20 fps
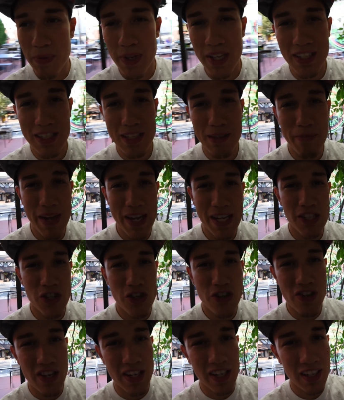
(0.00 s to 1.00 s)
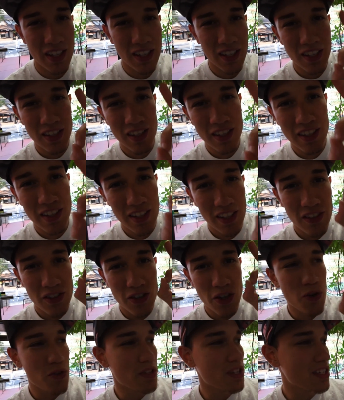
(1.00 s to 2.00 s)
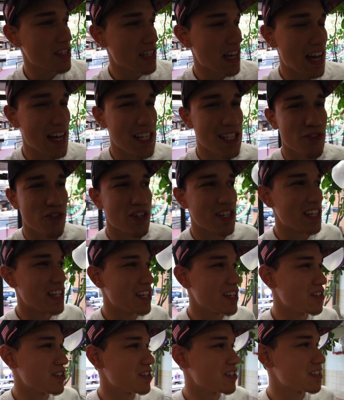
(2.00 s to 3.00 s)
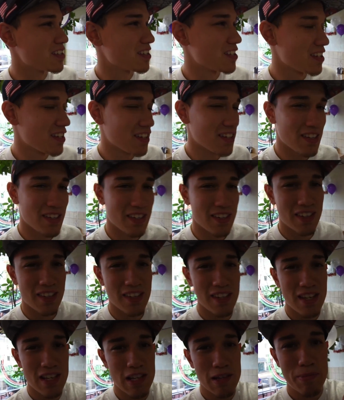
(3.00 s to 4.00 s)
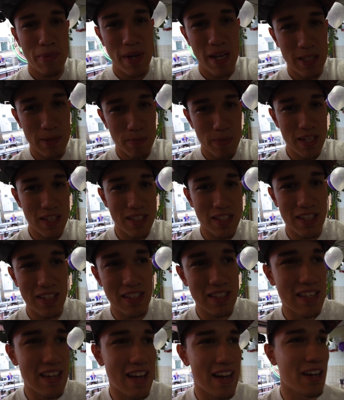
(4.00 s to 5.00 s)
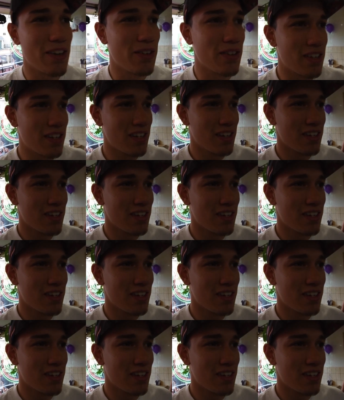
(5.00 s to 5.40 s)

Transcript: Pizza, Main Street. Known these guys for years. Best pizza in town.